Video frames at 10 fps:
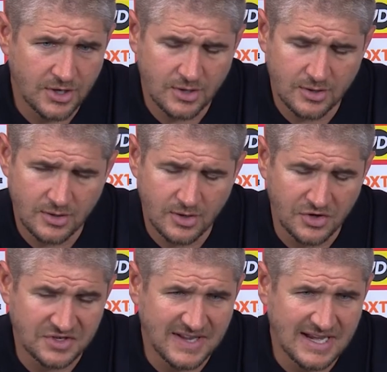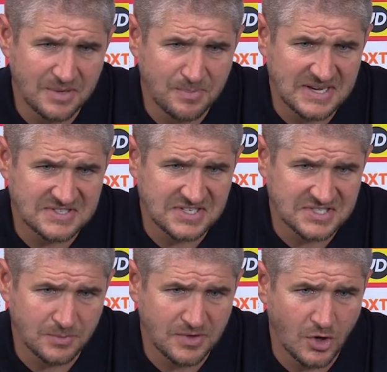on a on a daily
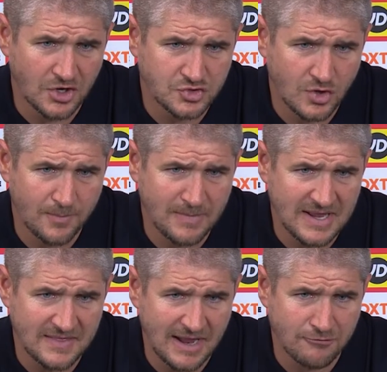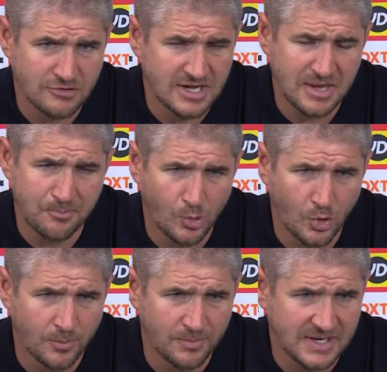basis, and we've got to try and make that really
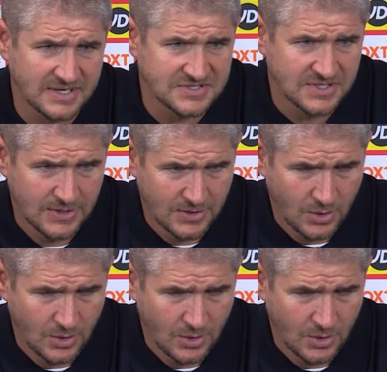important, because